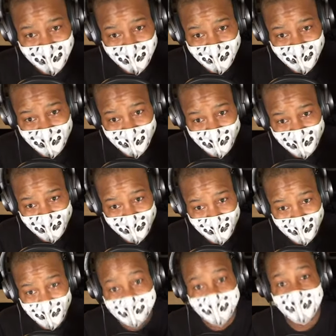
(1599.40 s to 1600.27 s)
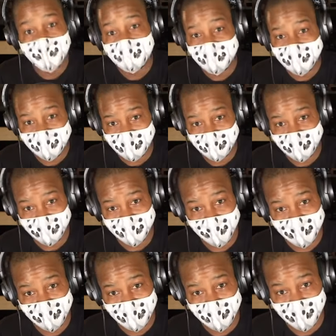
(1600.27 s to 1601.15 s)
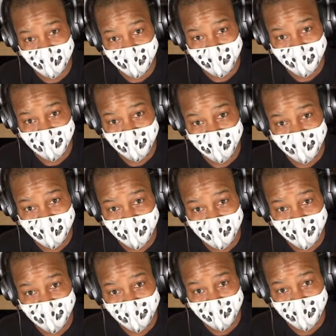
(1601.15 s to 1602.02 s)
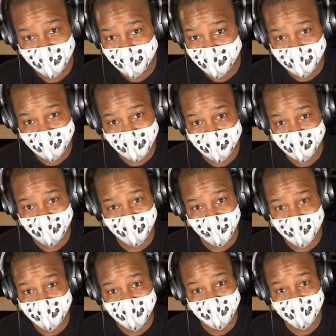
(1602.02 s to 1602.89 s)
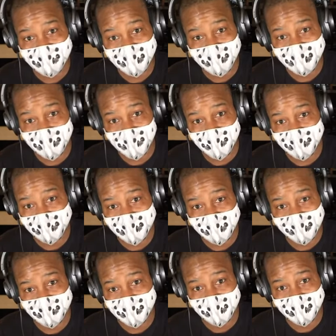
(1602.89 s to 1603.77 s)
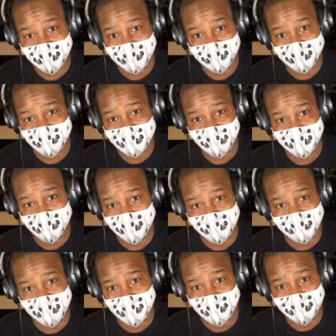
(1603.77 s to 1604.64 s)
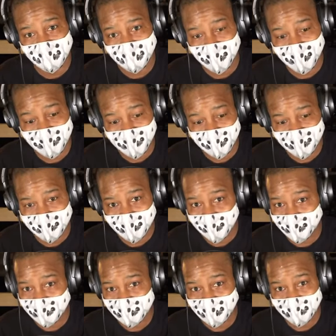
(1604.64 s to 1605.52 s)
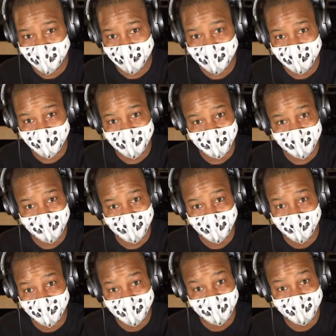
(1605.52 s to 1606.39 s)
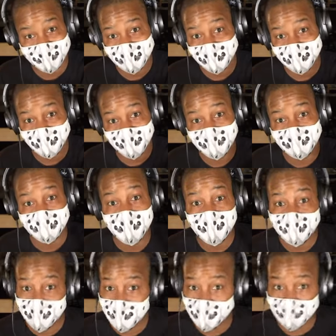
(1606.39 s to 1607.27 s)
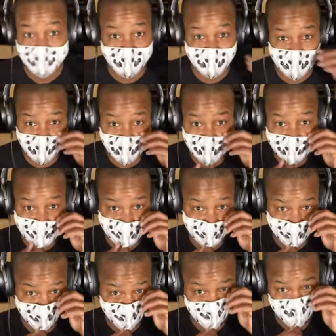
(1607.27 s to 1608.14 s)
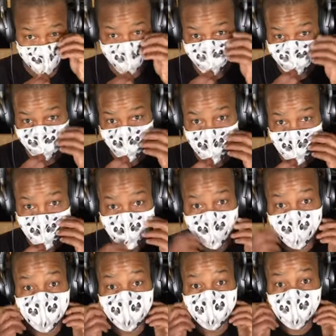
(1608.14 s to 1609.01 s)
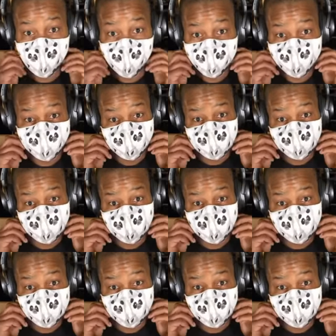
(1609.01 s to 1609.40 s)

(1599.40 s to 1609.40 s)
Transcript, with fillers: And I know his situation. He's just racist sometimes, and his humor is so dry, and he likes to profile people a lot.